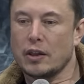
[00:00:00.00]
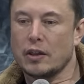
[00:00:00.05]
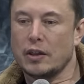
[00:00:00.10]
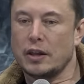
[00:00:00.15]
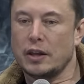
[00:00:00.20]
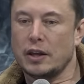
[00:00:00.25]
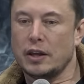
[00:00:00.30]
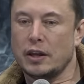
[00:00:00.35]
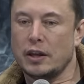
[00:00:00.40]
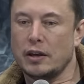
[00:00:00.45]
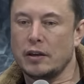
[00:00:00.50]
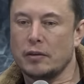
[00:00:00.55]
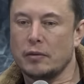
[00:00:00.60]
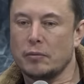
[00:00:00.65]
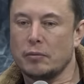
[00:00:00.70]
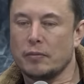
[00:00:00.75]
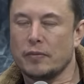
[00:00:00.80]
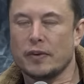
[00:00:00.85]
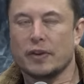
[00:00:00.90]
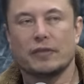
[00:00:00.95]
the,
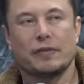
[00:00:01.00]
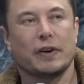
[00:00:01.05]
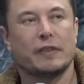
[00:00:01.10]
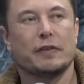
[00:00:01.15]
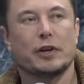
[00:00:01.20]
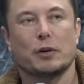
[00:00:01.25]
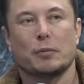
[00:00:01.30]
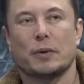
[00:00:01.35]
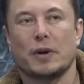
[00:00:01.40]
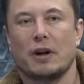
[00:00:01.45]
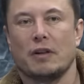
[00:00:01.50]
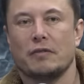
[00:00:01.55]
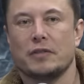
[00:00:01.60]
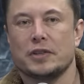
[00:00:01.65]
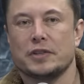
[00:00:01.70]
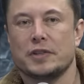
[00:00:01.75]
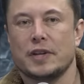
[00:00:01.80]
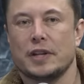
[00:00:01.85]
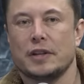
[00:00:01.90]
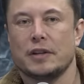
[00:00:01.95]
the fundamental problem
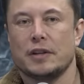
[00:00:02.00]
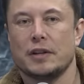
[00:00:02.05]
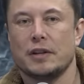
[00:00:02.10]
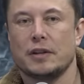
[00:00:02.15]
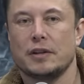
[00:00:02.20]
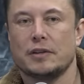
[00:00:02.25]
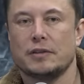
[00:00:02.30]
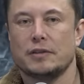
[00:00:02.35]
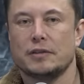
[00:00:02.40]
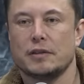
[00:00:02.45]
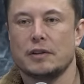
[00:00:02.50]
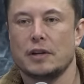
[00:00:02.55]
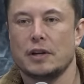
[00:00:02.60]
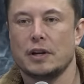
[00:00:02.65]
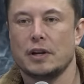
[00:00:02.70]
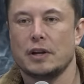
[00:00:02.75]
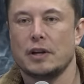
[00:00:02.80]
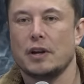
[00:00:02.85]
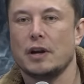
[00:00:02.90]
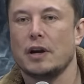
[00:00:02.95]
is that there's
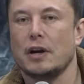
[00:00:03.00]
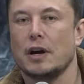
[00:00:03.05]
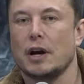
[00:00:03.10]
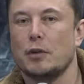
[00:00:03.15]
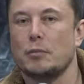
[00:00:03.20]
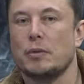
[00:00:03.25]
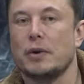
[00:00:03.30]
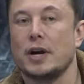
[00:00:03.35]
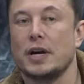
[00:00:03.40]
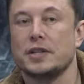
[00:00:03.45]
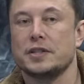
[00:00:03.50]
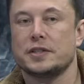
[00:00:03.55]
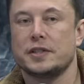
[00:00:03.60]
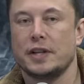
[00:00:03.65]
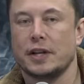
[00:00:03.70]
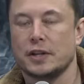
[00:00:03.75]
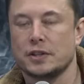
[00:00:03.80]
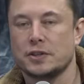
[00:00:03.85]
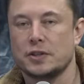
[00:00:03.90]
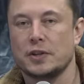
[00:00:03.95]
an
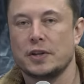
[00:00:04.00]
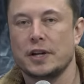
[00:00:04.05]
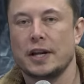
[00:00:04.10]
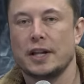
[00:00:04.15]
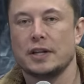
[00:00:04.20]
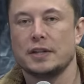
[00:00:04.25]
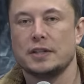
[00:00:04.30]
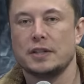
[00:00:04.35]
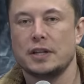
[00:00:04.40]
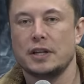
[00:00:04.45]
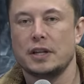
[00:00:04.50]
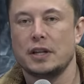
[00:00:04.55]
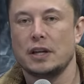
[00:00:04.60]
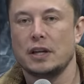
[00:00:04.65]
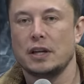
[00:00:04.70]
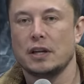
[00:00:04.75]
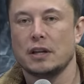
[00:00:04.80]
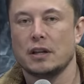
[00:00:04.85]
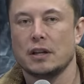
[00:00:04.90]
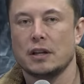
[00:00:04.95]
unpriced externality
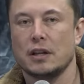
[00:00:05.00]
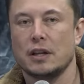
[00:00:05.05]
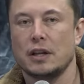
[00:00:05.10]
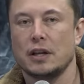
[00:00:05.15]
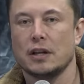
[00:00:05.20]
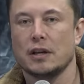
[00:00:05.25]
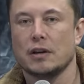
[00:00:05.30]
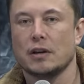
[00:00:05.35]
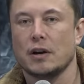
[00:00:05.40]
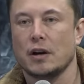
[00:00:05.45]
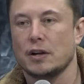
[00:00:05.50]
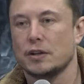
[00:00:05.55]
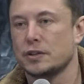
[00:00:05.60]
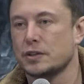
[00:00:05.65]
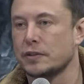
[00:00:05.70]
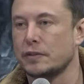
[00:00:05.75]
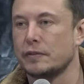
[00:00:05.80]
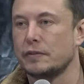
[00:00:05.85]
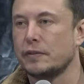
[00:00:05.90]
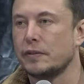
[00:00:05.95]
in the
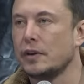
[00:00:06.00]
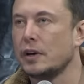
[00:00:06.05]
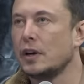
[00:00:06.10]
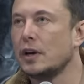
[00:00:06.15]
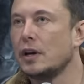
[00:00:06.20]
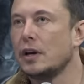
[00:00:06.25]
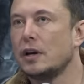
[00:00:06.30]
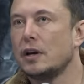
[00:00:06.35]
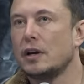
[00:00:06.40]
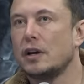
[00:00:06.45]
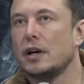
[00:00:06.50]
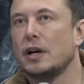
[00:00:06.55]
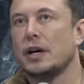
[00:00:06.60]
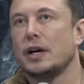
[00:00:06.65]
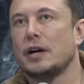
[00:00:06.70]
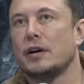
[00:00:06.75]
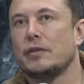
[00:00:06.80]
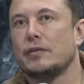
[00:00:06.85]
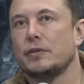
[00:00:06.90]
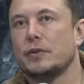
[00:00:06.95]
cost of,
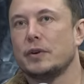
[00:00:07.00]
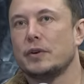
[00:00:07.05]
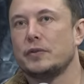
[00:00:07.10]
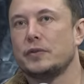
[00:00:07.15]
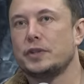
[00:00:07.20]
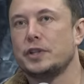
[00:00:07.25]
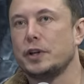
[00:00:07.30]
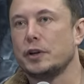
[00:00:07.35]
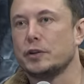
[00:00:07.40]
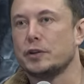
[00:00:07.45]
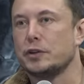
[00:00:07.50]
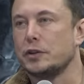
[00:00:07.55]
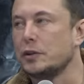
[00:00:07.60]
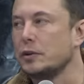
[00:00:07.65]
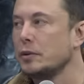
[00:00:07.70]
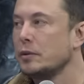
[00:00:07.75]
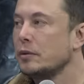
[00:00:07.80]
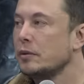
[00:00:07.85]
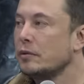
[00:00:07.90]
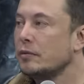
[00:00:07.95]
uh, of C O
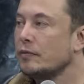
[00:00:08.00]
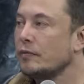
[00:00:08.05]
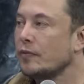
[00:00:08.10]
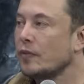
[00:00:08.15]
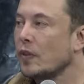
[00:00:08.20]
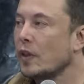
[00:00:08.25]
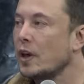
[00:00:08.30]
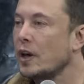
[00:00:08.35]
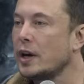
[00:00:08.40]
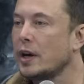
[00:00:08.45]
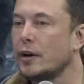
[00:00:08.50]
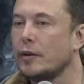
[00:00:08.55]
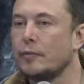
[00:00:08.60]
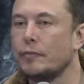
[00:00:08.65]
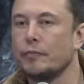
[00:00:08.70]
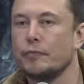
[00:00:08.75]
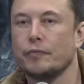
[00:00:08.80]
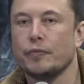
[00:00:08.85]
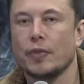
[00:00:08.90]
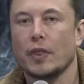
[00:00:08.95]
two. Um,